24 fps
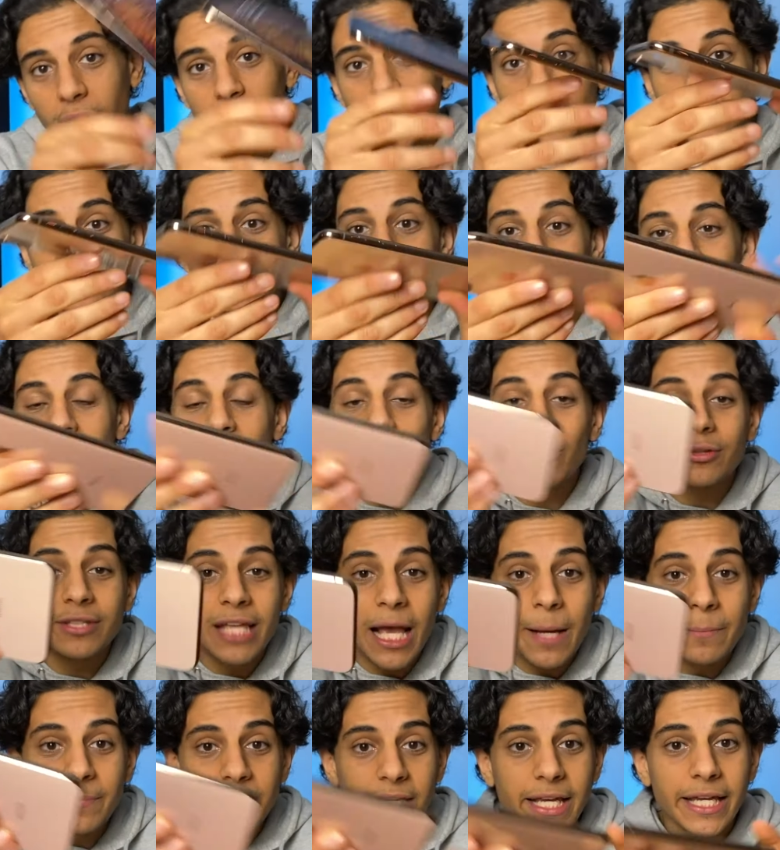it is. Look how
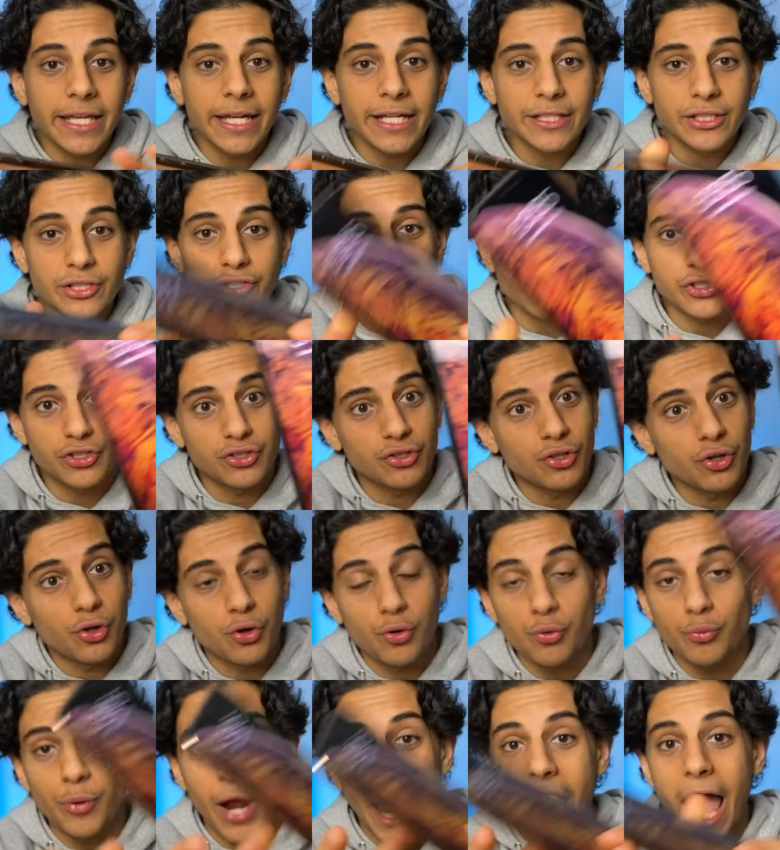tempting it is to just
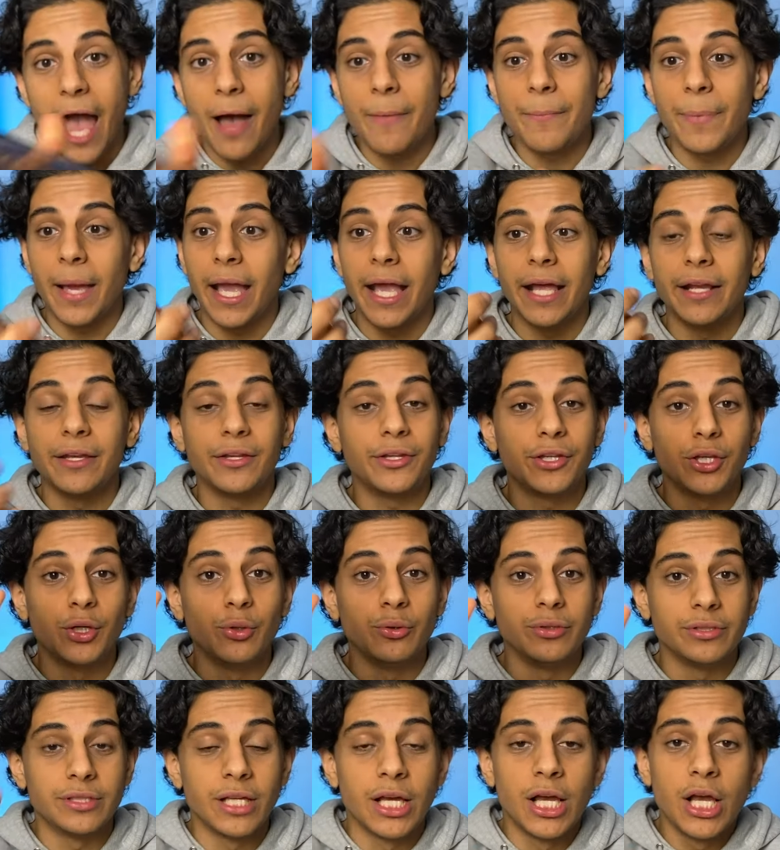grab and
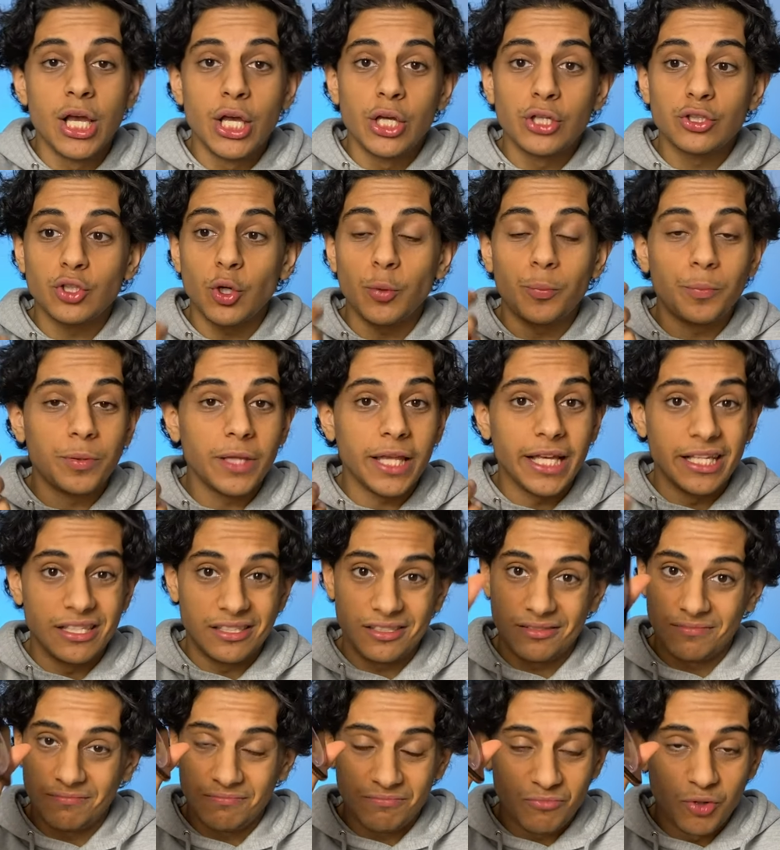use. So
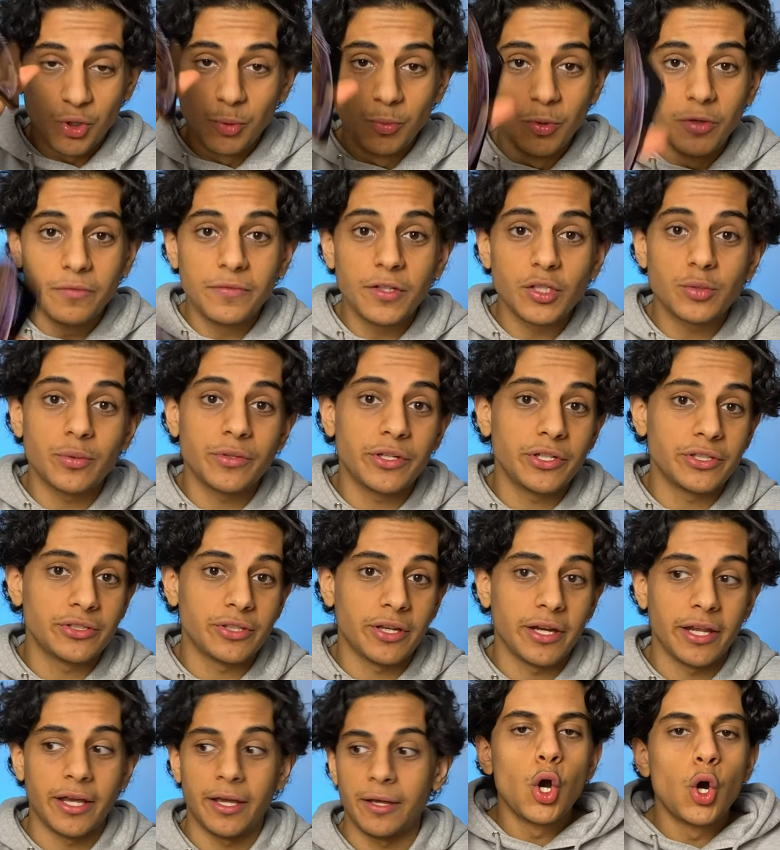please, remove this when you're
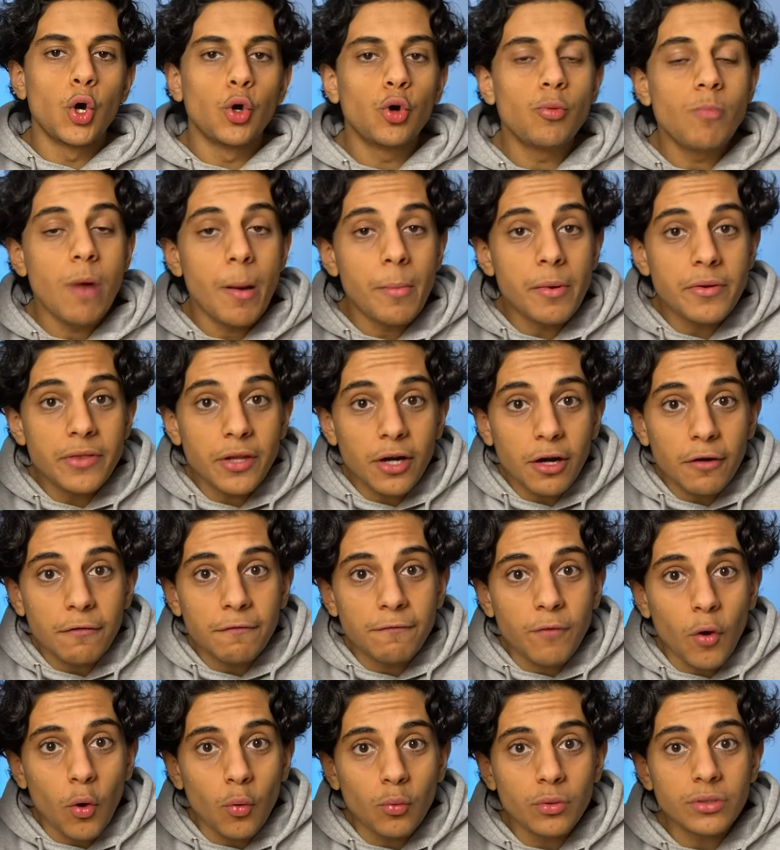studying. Remember that our
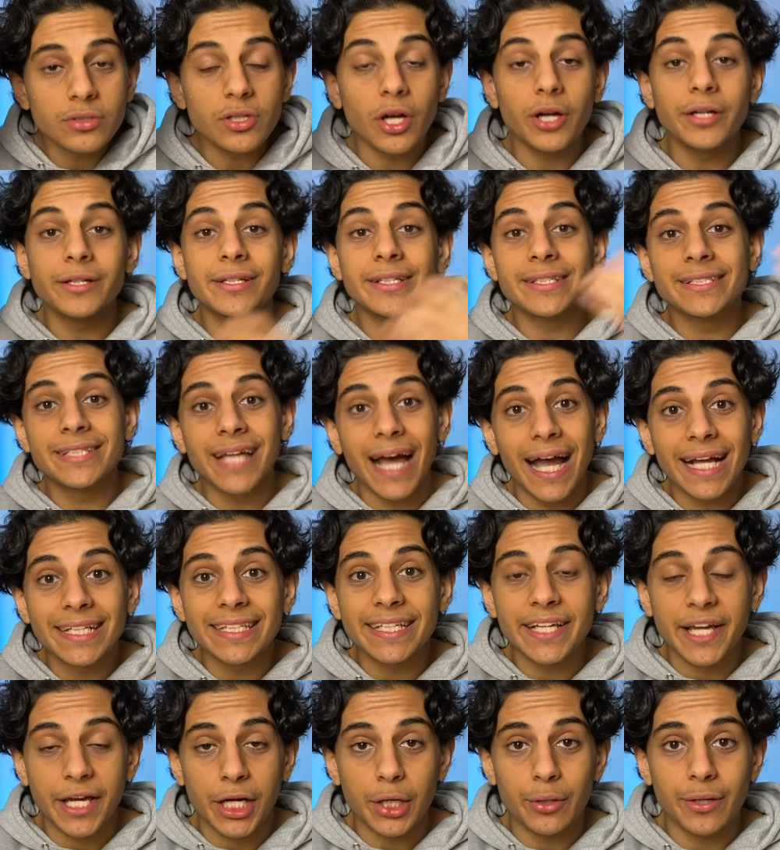phones are designed to
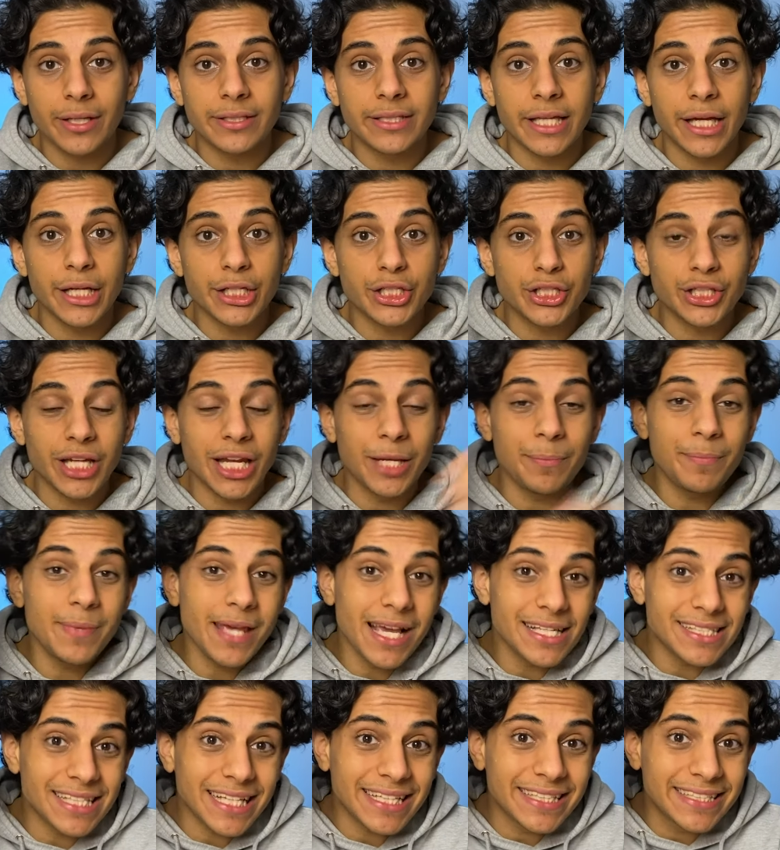get our attention and be
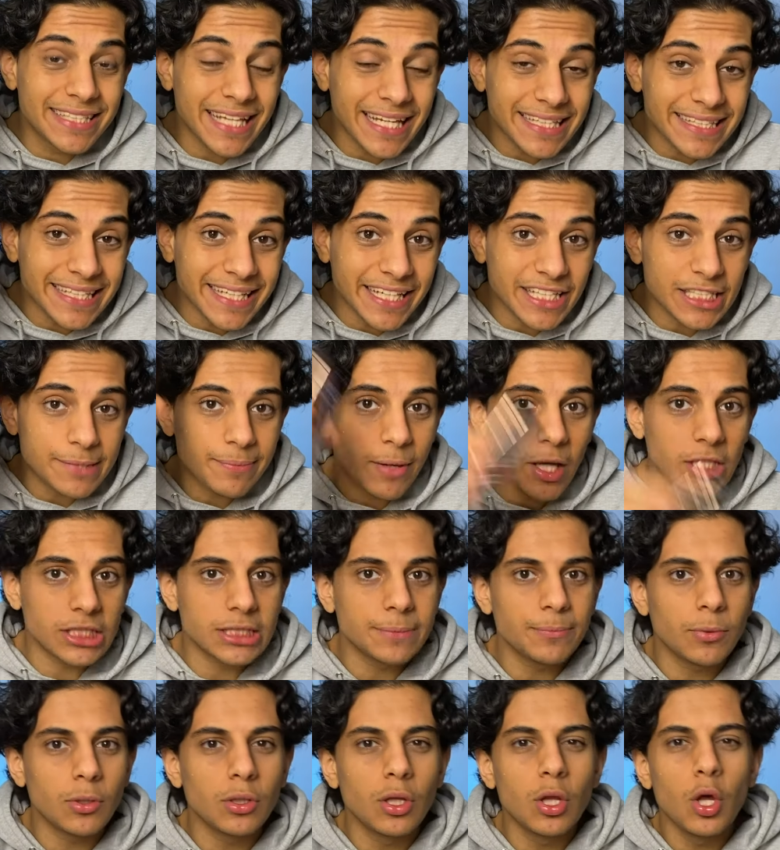as addicting as
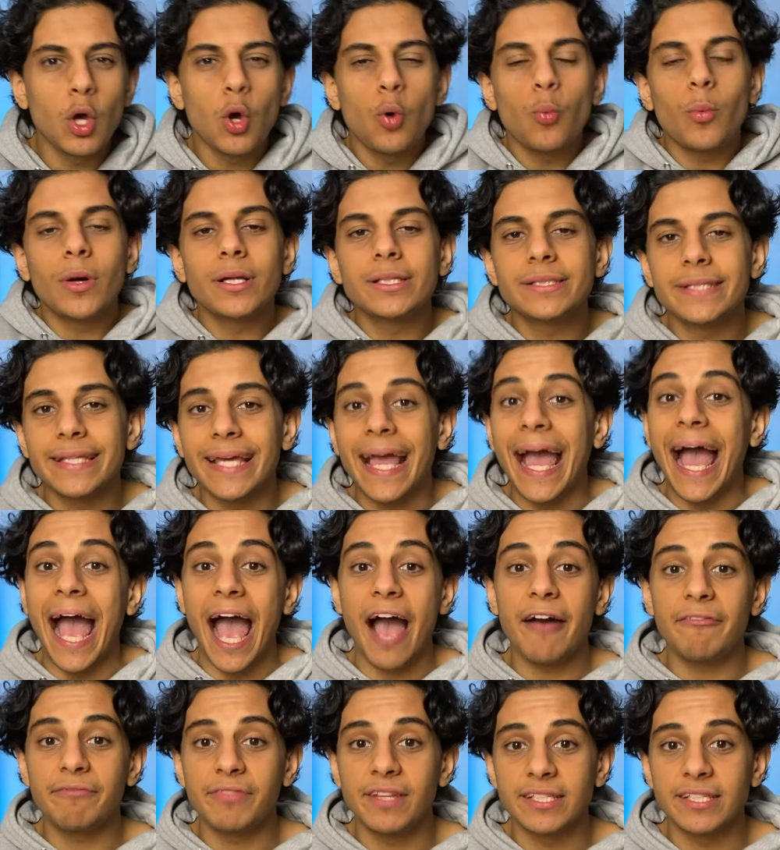possible once they have this